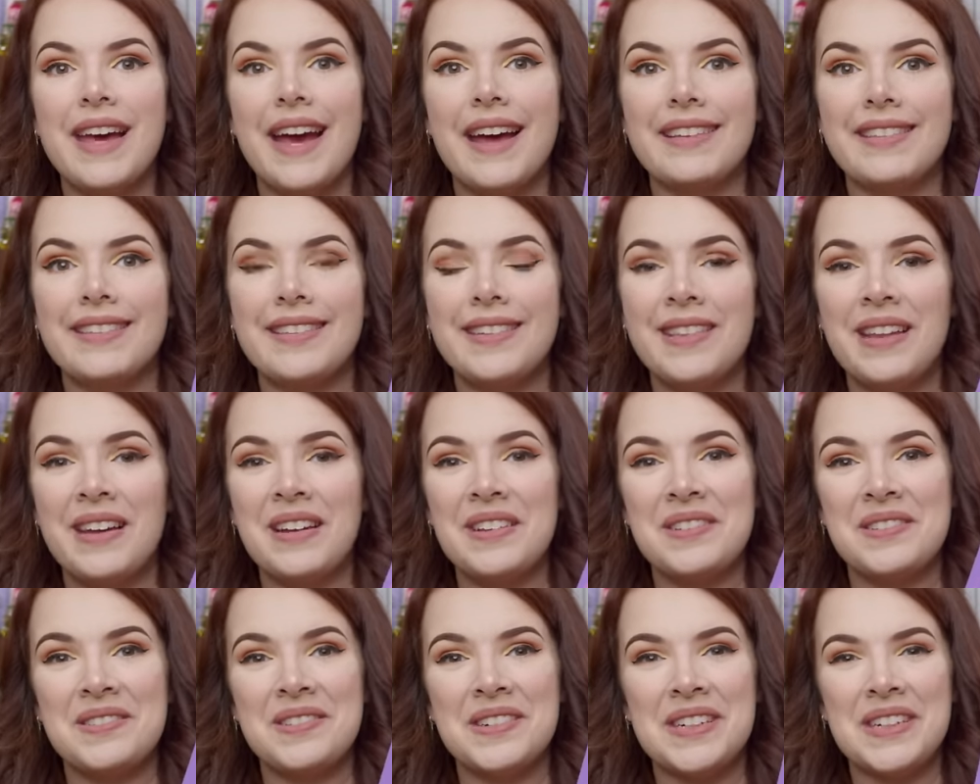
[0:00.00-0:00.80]
yes, so
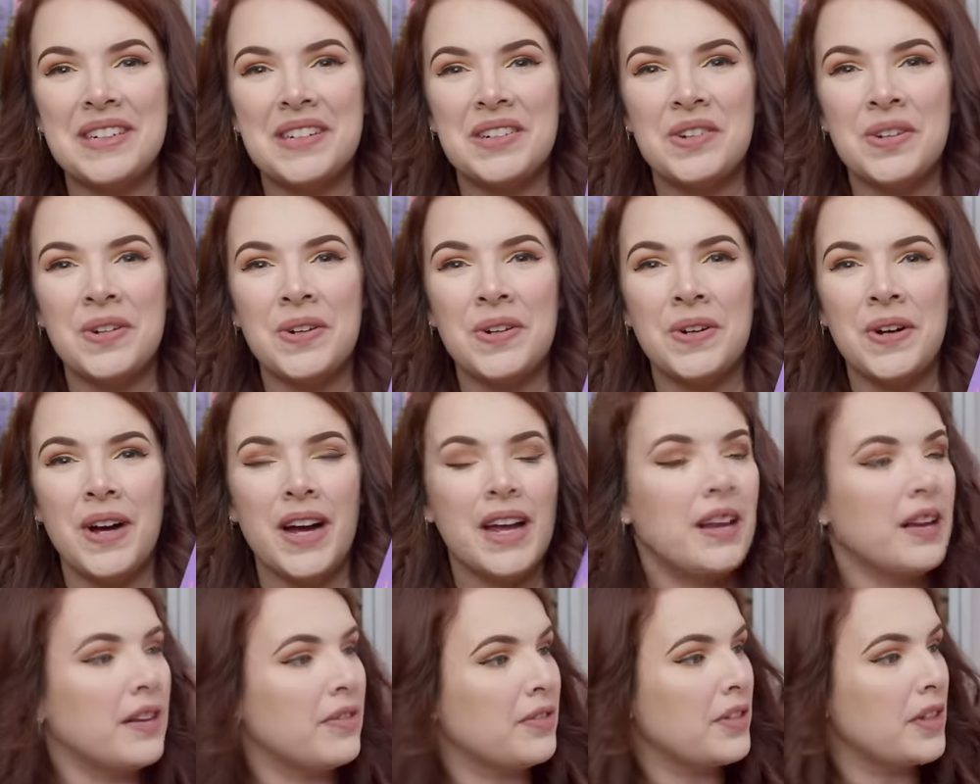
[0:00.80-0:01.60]
that's really cool.
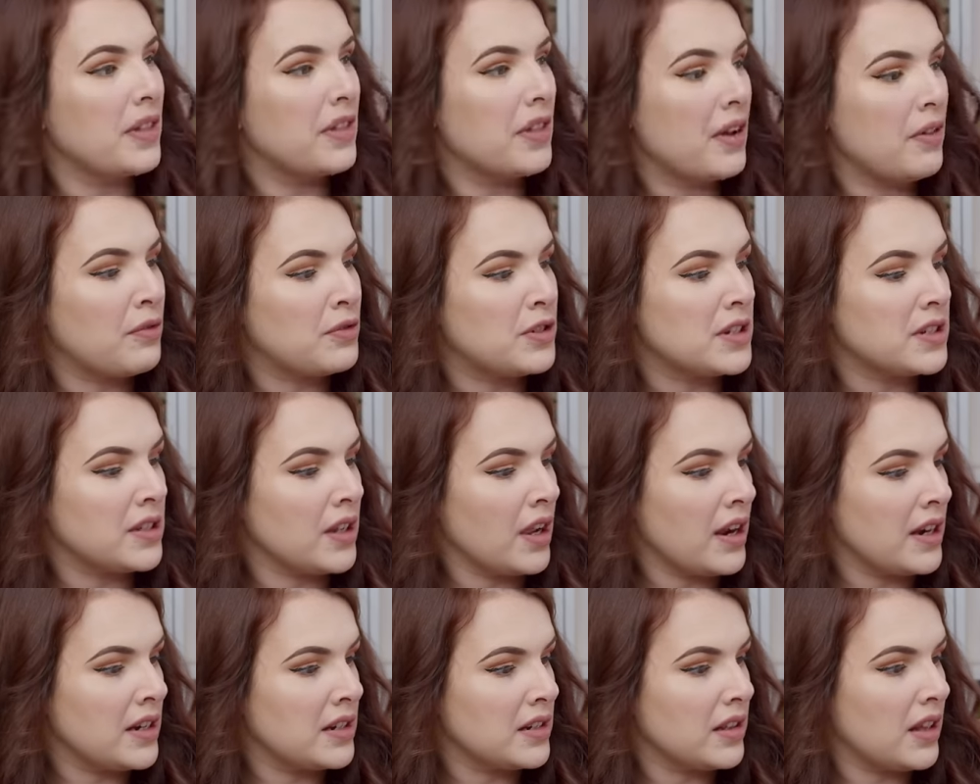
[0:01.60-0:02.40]
I love that they've
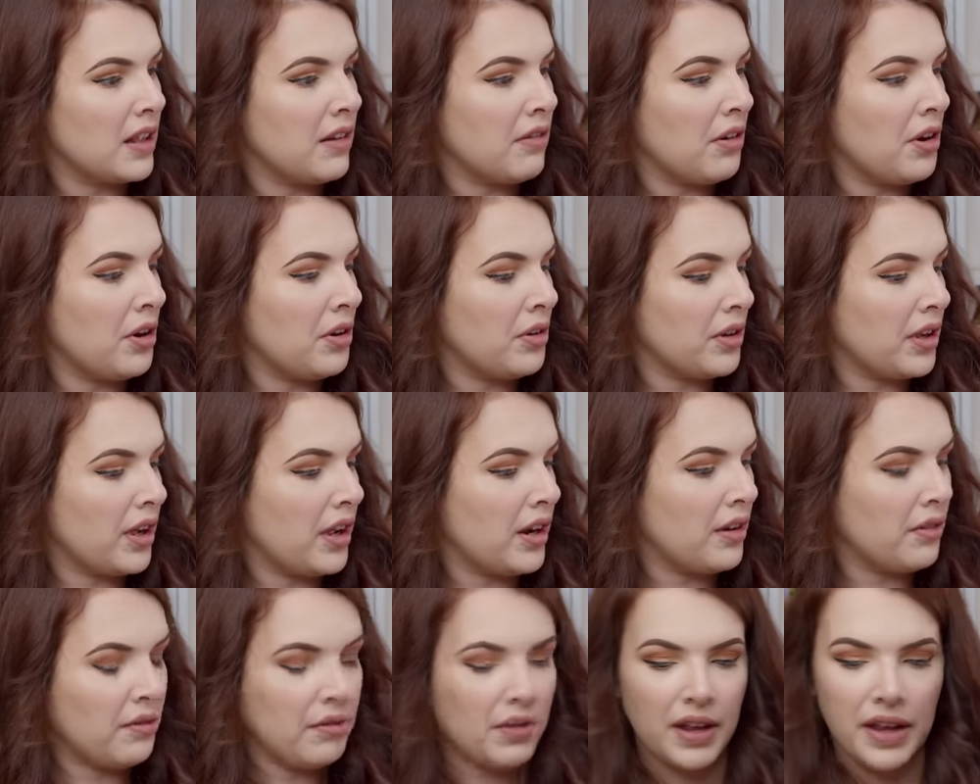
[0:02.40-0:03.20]
designed their own
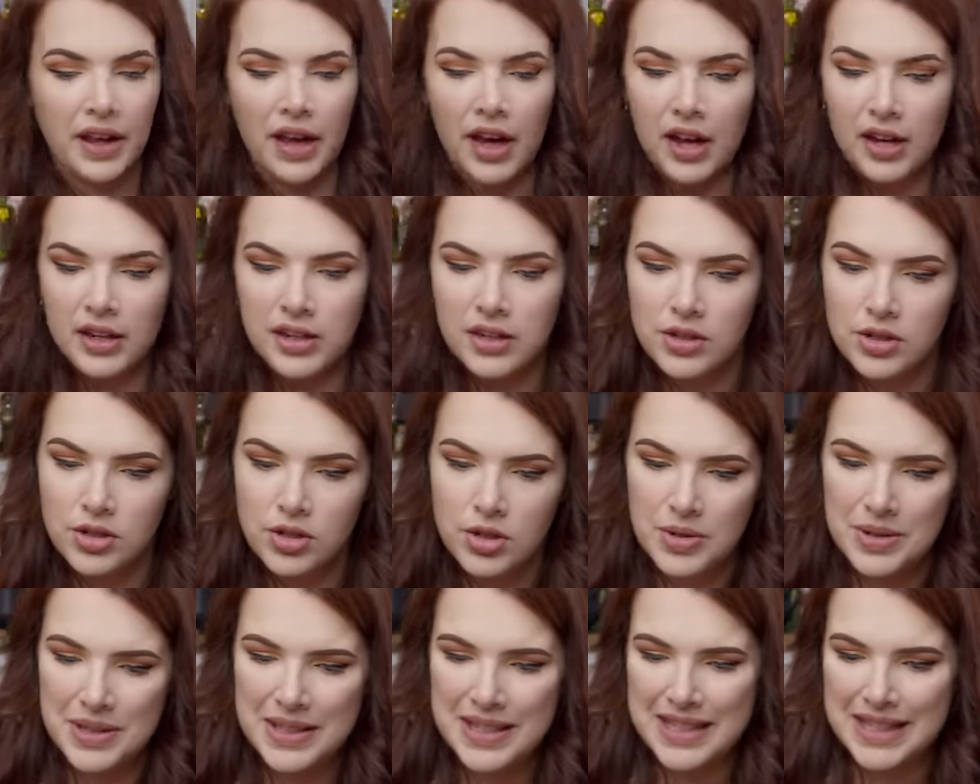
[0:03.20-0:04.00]
kind of like
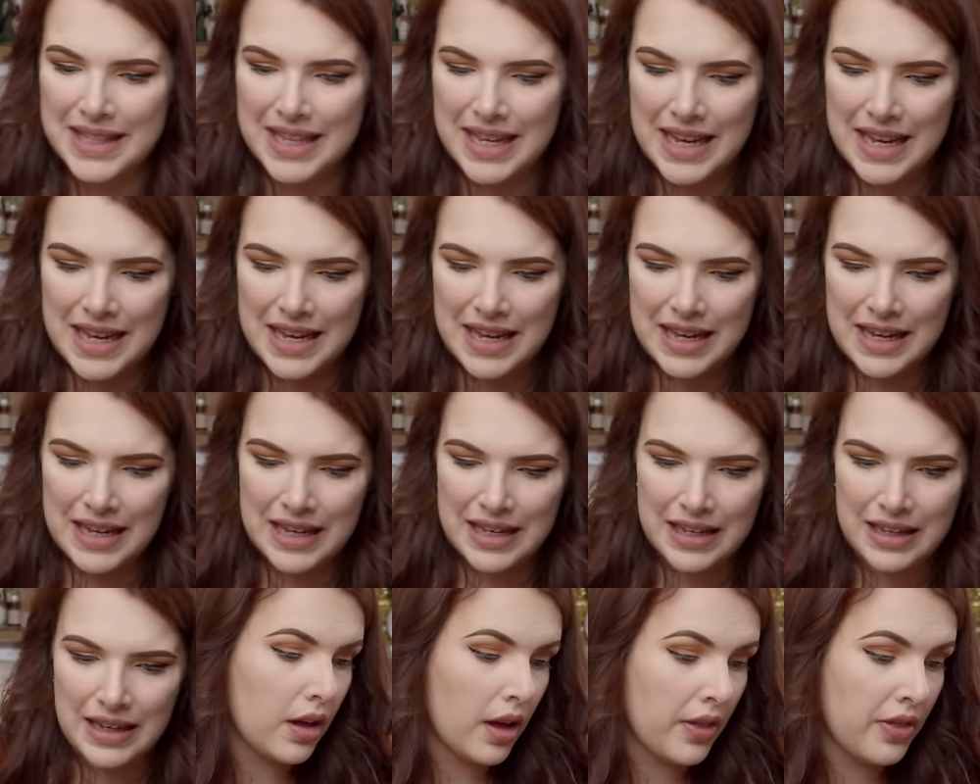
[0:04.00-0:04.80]
honeydukes
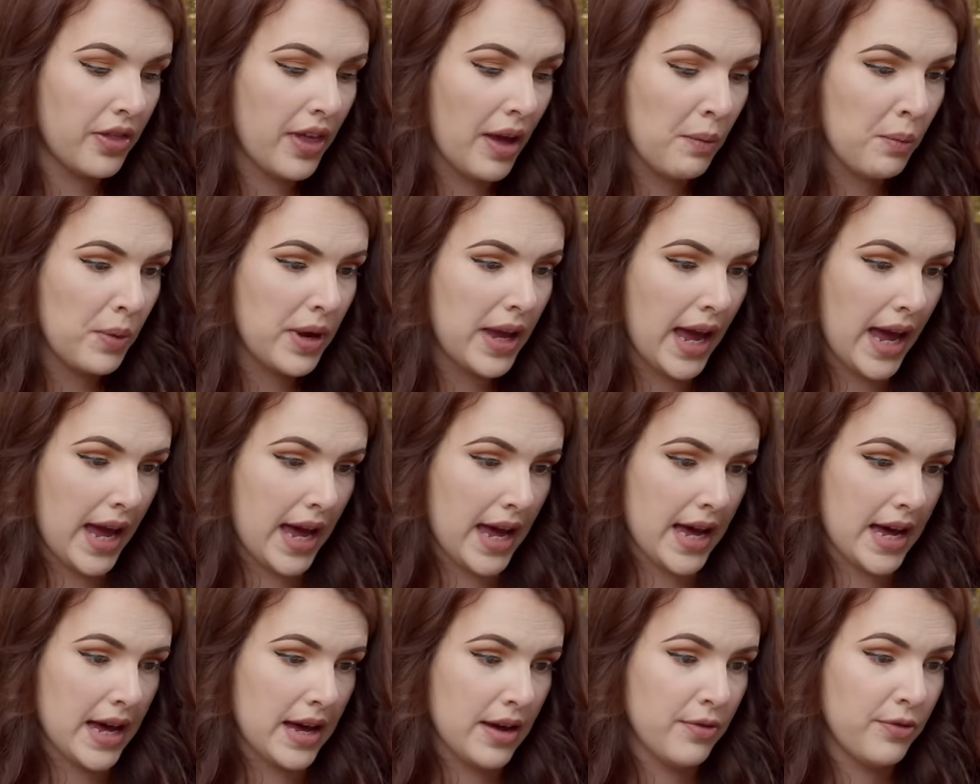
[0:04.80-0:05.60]
thing. And then we
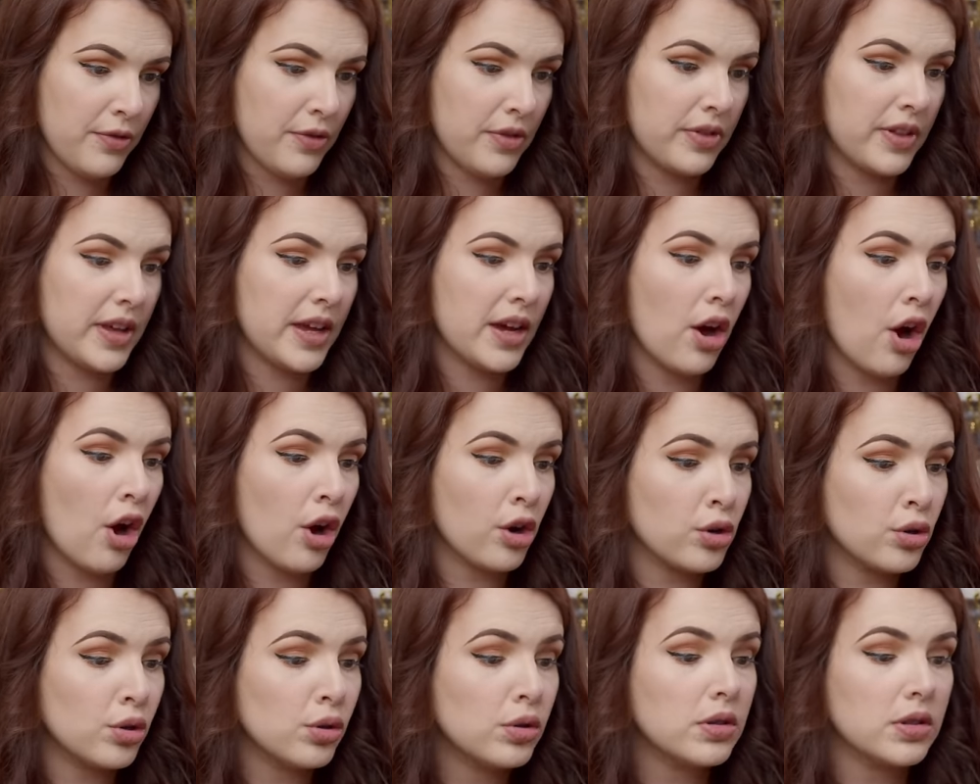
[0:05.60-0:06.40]
have the
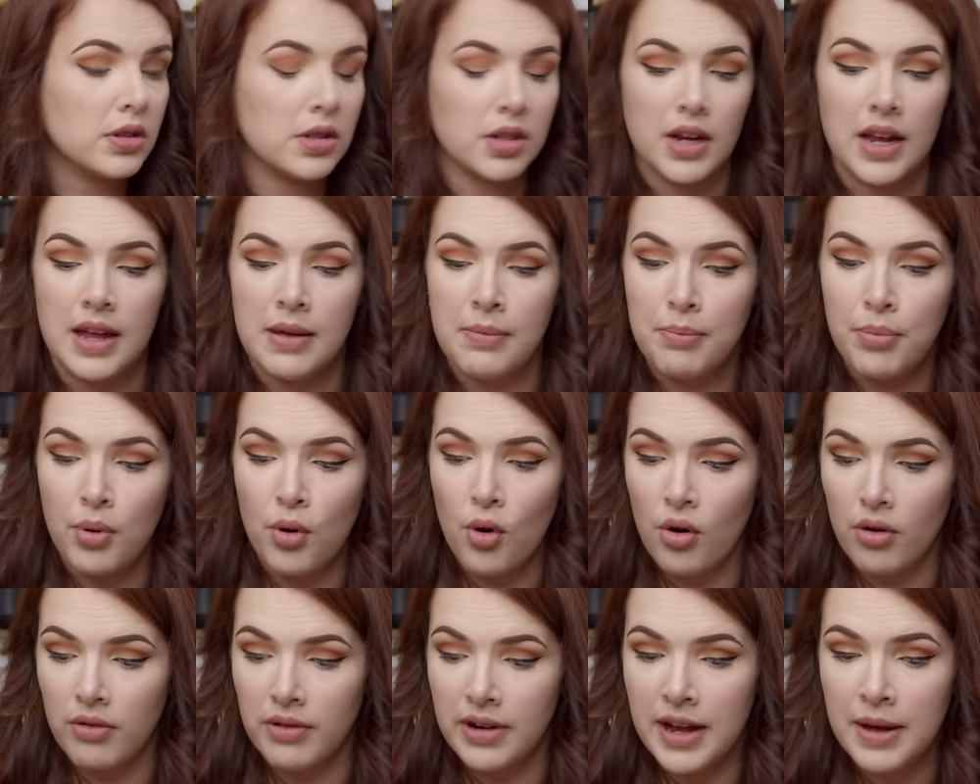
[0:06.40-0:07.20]
Occult
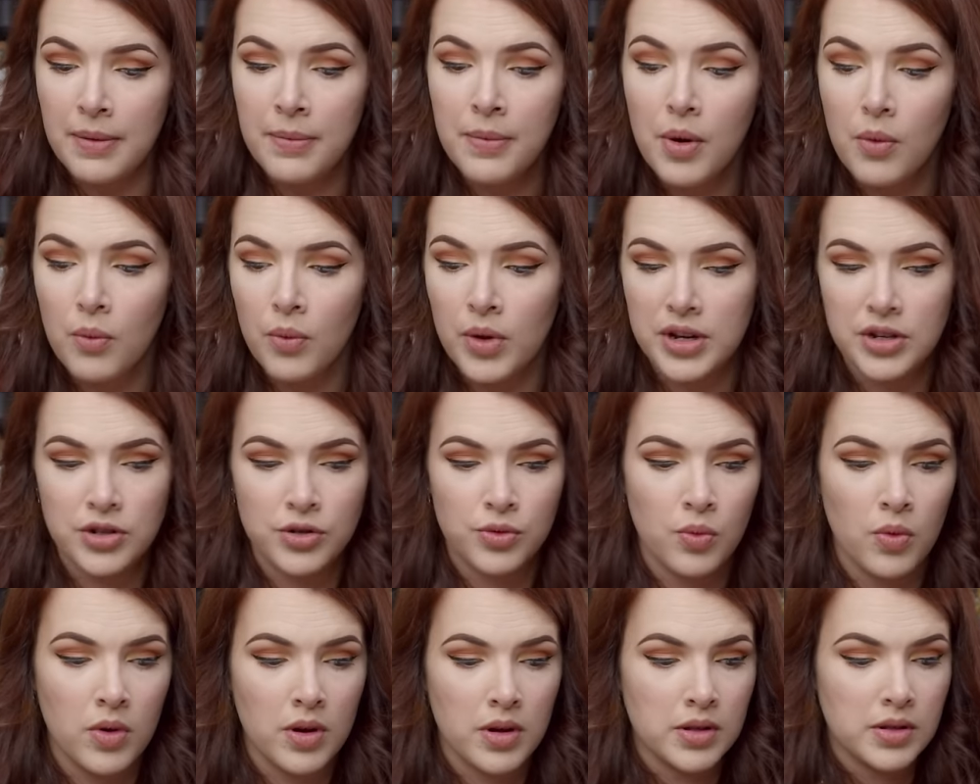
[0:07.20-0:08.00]
Emporium,
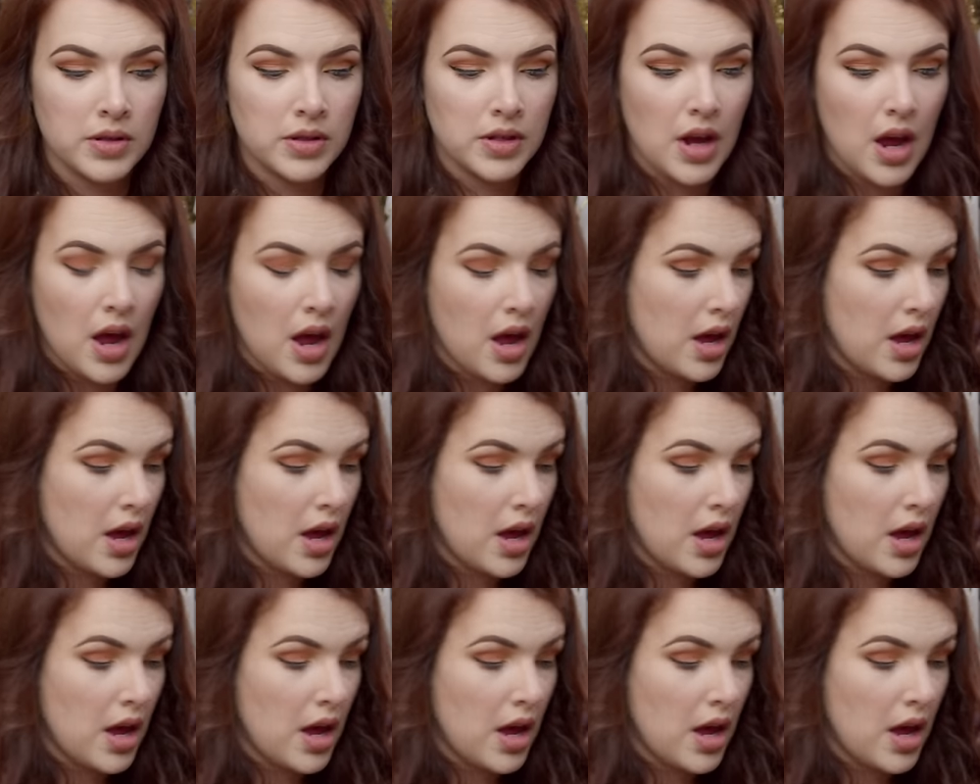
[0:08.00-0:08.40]
which was